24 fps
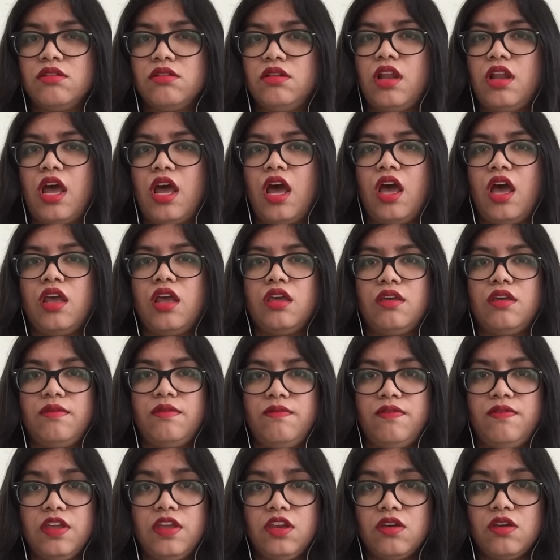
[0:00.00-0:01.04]
like
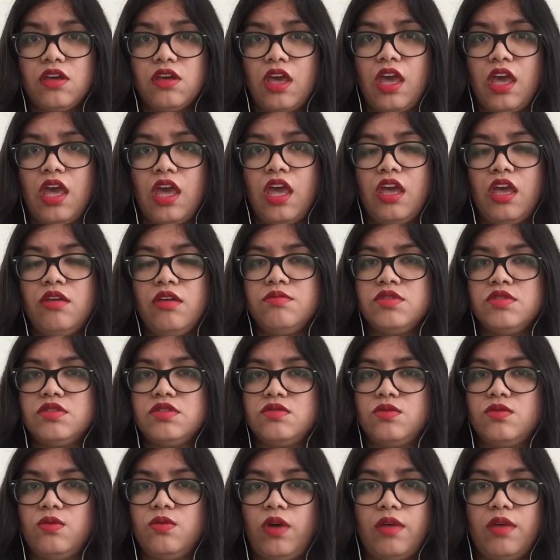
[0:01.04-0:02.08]
video
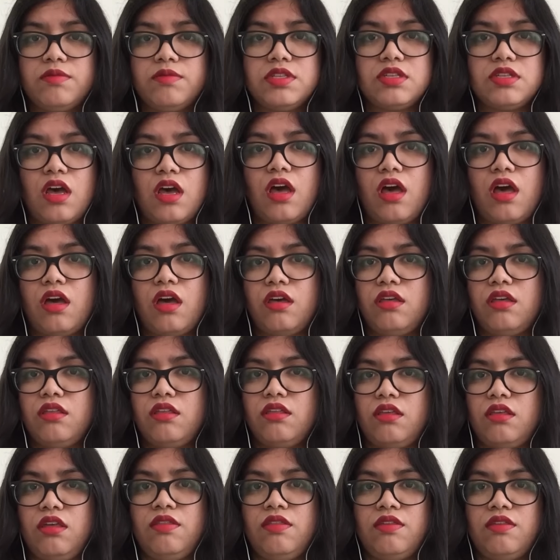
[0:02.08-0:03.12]
games, website,
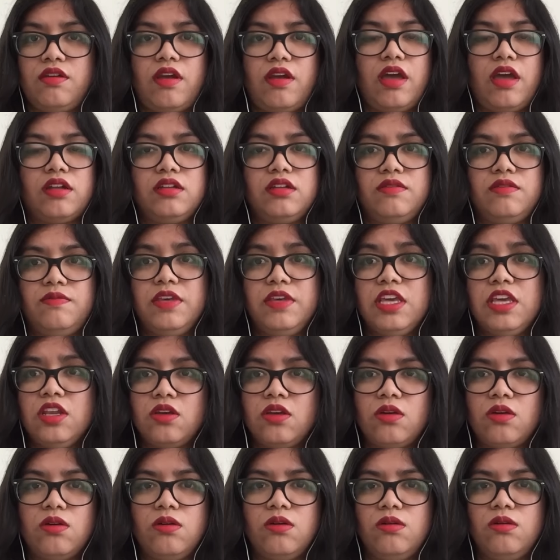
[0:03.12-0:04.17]
interact
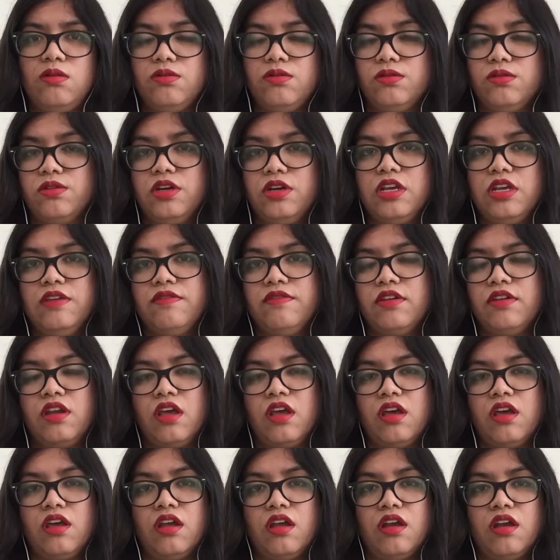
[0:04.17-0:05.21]
video, or even
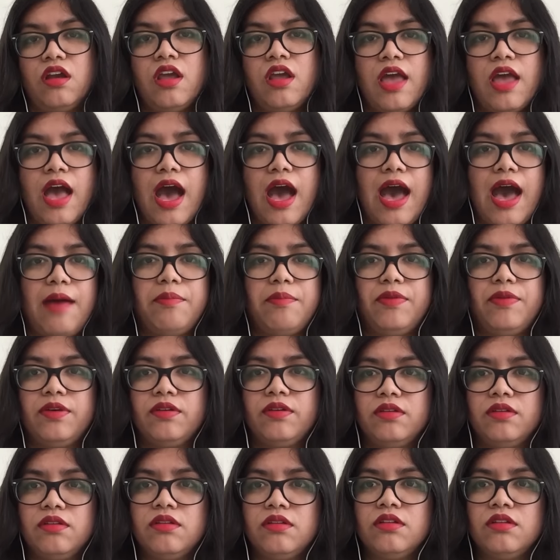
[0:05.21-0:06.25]
an
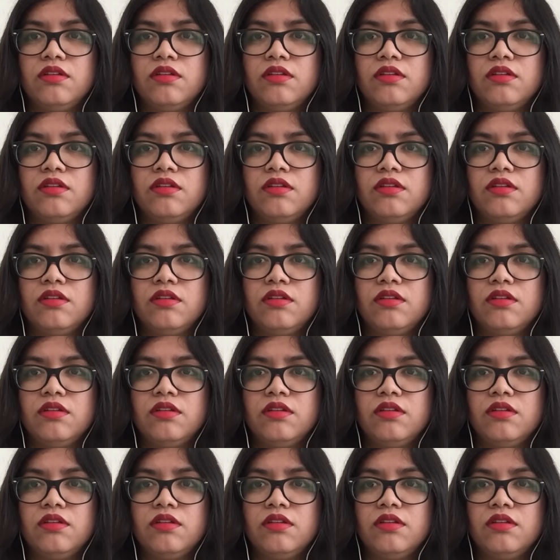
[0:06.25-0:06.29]
app.